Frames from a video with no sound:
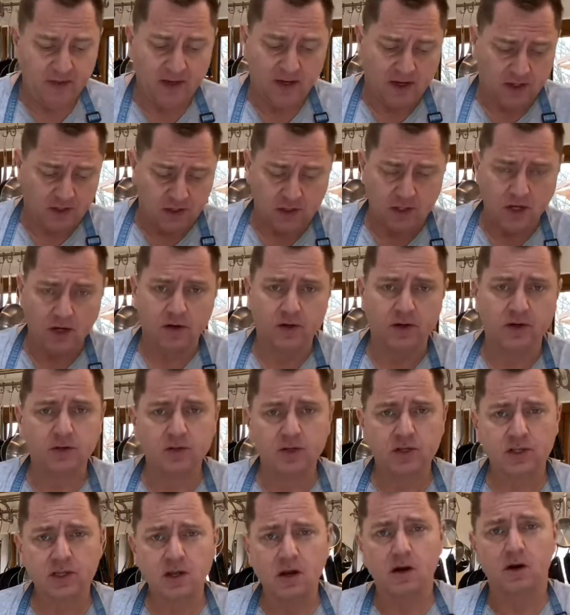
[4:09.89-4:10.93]
So you
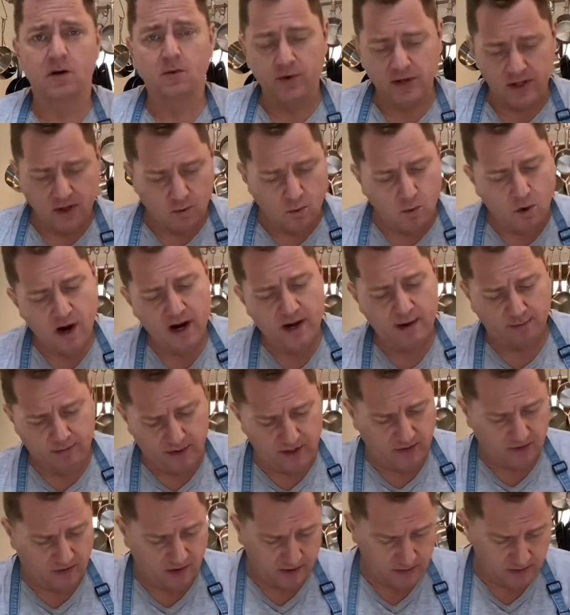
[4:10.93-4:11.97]
start with the white
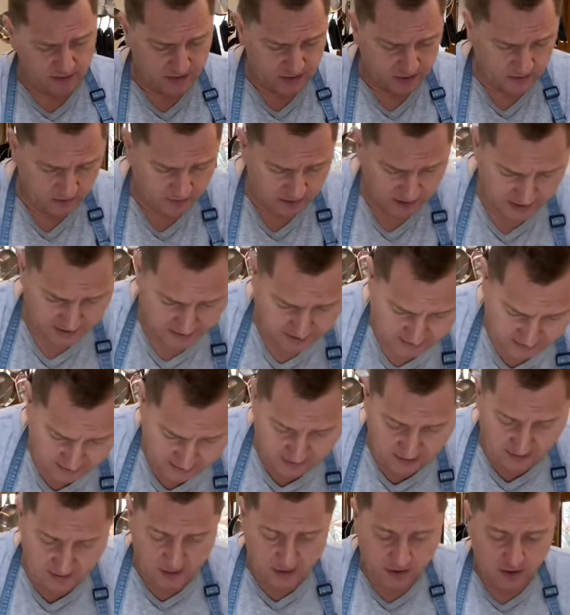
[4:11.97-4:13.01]
breadcrumbs. Right.
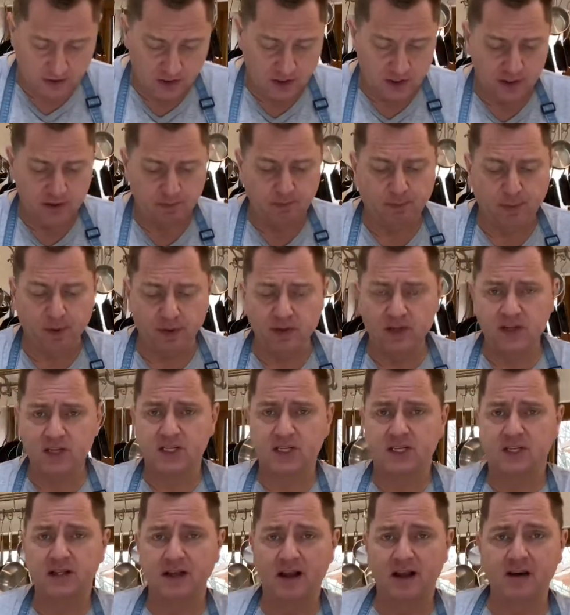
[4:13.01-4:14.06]
You just put this in
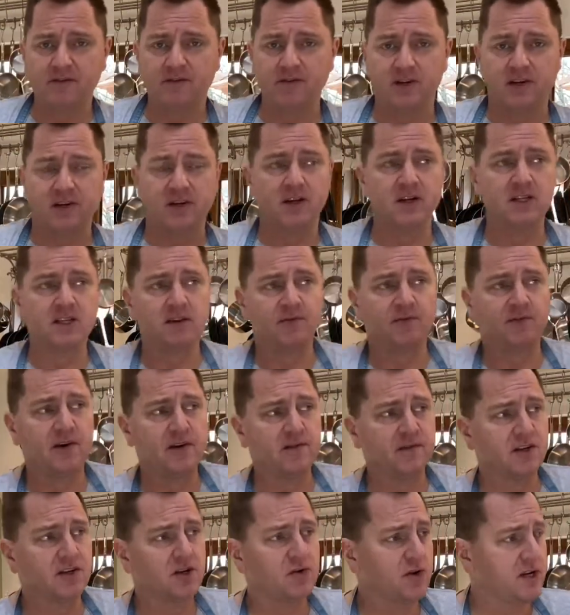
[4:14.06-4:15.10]
the oven, 95
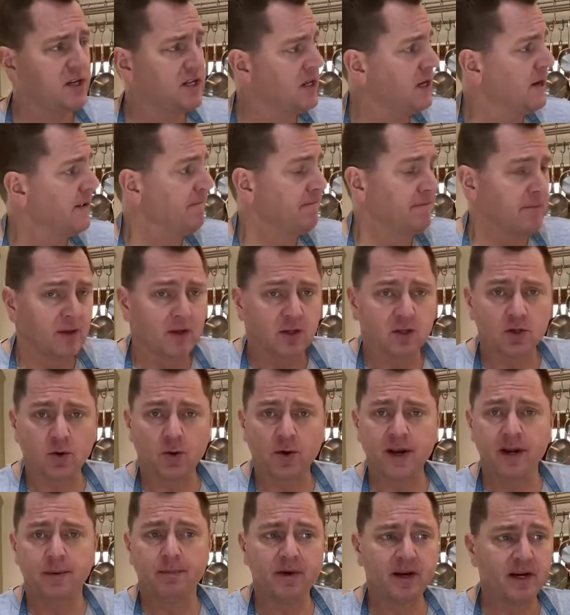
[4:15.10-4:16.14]
degrees,
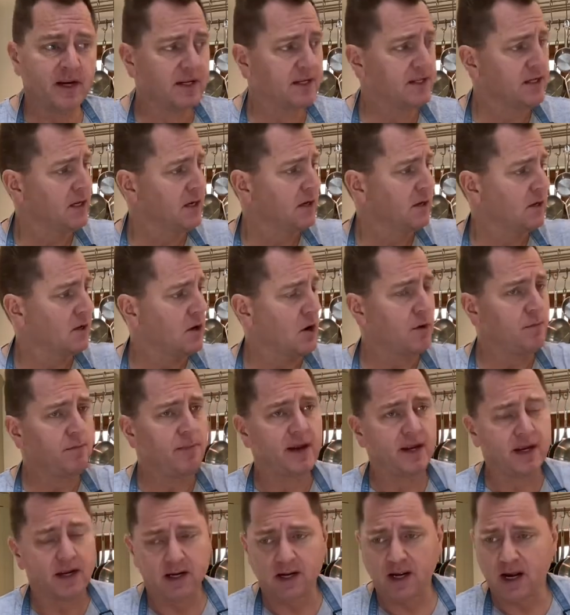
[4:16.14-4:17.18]
20 minutes. Go
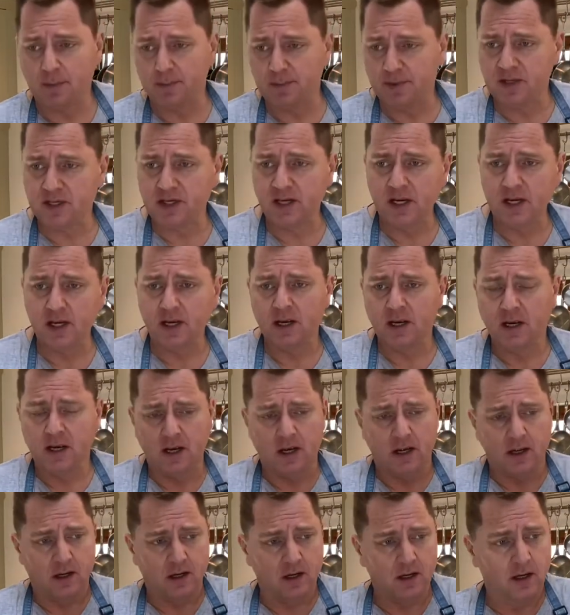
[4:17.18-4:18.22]
make a cup of tea.
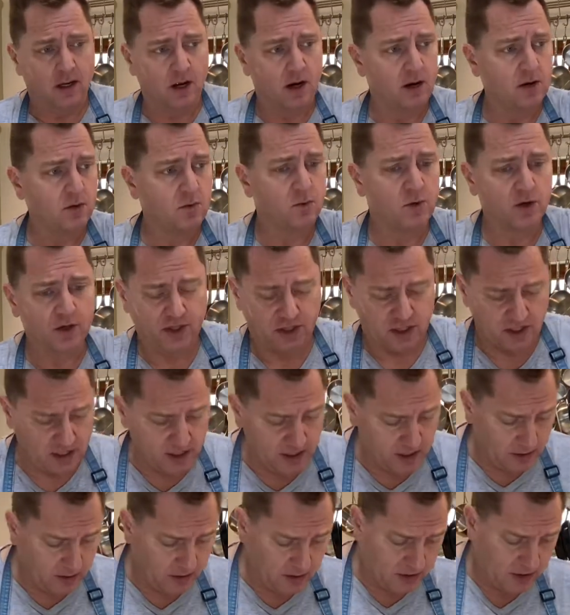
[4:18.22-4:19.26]
Go and watch the
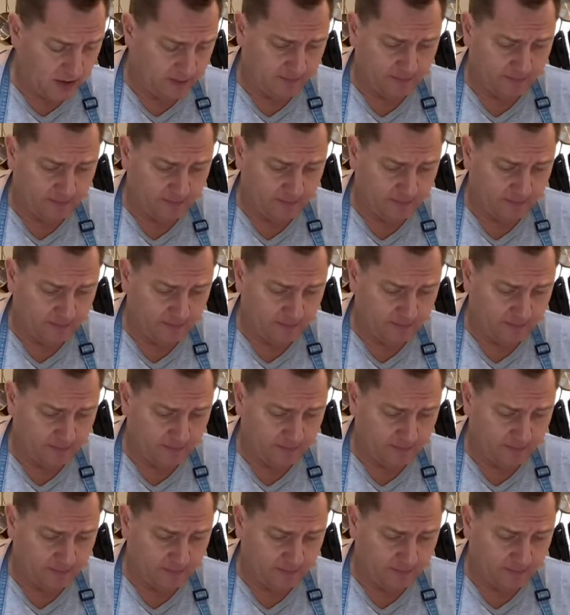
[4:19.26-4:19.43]
news.